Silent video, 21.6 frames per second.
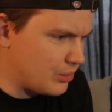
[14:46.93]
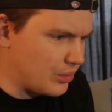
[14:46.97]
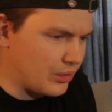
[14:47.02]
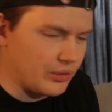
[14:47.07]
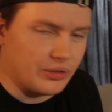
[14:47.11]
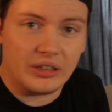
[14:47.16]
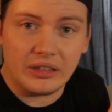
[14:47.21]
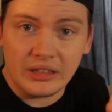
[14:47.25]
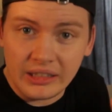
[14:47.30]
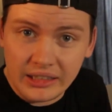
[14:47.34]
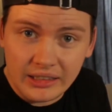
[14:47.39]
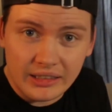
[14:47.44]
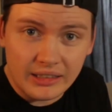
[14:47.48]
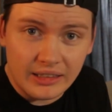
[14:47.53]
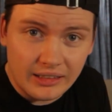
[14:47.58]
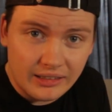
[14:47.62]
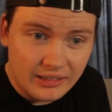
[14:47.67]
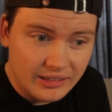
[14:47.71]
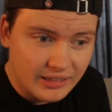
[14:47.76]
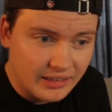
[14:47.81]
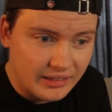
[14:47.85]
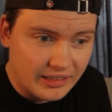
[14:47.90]
were the
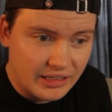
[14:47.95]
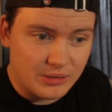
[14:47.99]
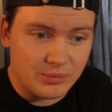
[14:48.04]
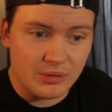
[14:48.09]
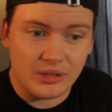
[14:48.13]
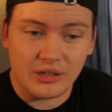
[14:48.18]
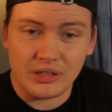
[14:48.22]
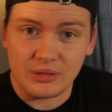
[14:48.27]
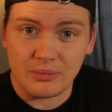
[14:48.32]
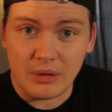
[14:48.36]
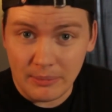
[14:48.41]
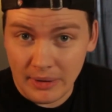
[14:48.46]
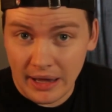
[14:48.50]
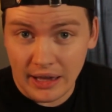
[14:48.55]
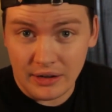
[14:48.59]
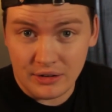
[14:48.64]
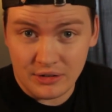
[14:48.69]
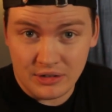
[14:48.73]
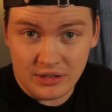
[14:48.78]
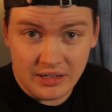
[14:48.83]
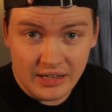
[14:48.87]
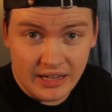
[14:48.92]
leaking, and that's because my
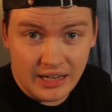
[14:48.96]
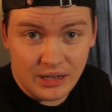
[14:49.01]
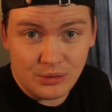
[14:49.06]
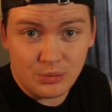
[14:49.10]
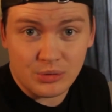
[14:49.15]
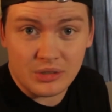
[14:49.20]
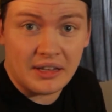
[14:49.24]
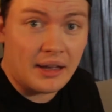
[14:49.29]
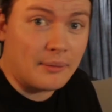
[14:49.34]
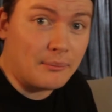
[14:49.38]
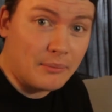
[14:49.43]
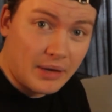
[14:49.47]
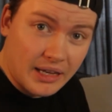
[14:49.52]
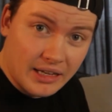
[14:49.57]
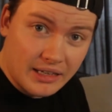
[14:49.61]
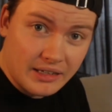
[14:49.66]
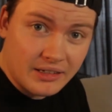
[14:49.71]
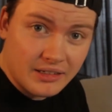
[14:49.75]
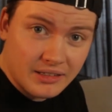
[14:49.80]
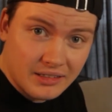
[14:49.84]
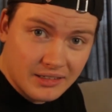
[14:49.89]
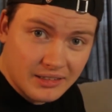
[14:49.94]
Patterson tank was not
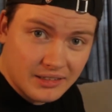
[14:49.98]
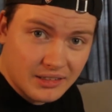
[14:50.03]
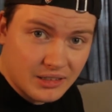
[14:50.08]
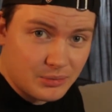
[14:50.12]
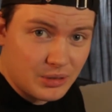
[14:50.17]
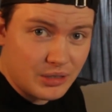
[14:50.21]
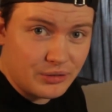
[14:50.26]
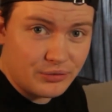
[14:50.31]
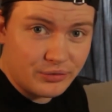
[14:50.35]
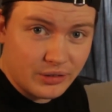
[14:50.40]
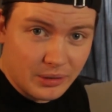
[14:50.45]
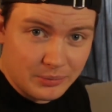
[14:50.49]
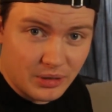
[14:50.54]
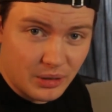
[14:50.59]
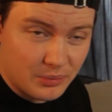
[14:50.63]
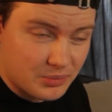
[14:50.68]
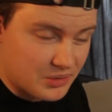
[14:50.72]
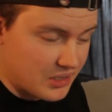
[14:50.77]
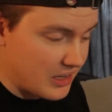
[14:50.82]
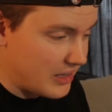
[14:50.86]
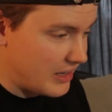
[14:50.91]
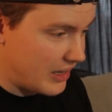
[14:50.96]
made to be flipped
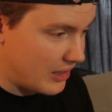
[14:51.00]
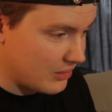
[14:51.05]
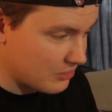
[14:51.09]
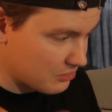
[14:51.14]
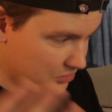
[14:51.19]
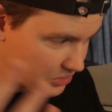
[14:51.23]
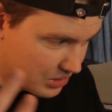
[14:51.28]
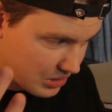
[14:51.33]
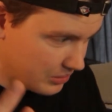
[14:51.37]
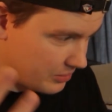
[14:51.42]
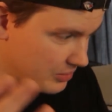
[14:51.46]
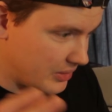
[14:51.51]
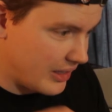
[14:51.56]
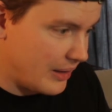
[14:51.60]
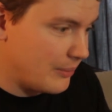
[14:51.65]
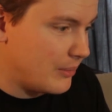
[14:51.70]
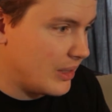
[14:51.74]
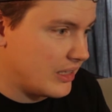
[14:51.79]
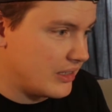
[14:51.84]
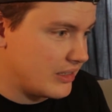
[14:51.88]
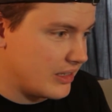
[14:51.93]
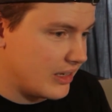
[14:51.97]
upside down, so
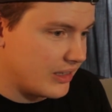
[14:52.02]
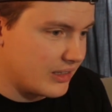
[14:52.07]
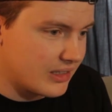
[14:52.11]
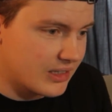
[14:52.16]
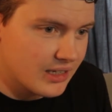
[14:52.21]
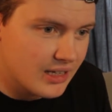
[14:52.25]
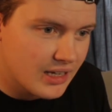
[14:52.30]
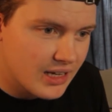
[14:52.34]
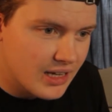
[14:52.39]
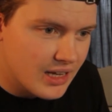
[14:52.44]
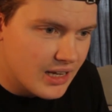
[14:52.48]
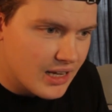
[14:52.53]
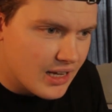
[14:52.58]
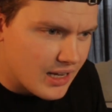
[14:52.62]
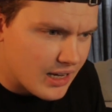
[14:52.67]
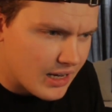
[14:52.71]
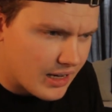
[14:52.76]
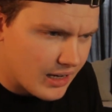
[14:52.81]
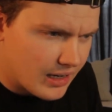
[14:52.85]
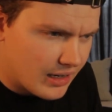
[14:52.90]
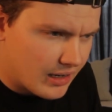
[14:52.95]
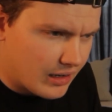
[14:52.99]
that makes sense.
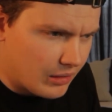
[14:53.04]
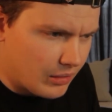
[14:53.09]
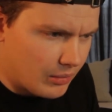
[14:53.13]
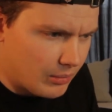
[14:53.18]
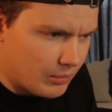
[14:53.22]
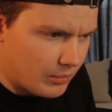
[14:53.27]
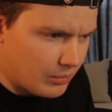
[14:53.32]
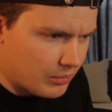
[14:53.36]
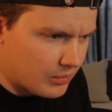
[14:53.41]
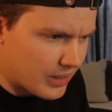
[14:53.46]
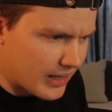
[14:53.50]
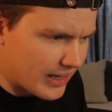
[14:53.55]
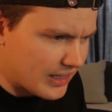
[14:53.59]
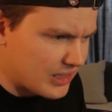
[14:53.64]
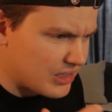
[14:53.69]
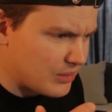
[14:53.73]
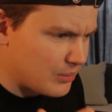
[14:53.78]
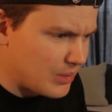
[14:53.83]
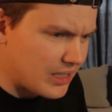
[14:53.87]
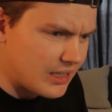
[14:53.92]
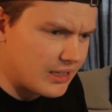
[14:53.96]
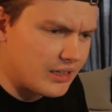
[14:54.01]
I had
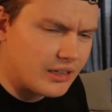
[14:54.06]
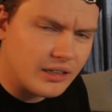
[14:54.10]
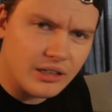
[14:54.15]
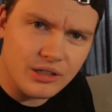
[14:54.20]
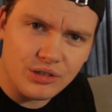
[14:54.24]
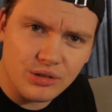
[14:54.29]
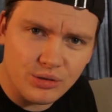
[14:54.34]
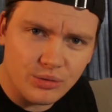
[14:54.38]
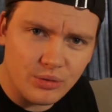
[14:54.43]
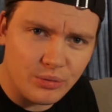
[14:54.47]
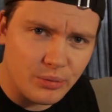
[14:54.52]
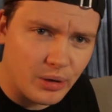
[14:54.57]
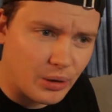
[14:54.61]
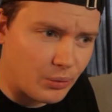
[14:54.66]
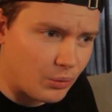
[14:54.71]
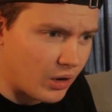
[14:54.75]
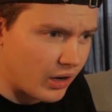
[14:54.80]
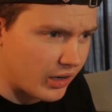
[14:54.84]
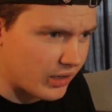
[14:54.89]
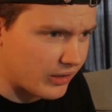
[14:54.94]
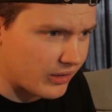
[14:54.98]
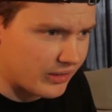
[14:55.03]
some heating issues with my
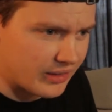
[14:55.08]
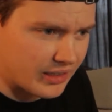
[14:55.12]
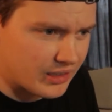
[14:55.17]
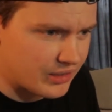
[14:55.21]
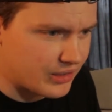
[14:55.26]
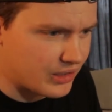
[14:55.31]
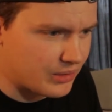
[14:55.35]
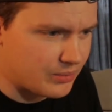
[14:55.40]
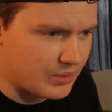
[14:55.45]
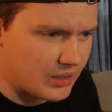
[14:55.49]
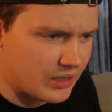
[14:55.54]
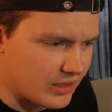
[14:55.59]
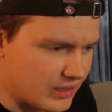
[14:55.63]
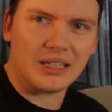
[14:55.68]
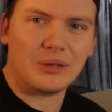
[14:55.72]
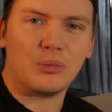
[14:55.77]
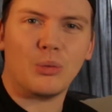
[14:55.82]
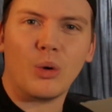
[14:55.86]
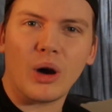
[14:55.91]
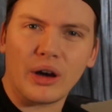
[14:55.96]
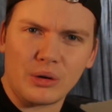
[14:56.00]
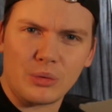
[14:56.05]
water, and that's just because the
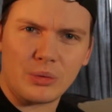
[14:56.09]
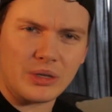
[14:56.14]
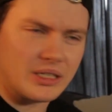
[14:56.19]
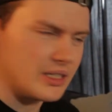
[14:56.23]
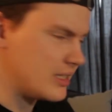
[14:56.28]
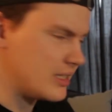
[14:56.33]
water was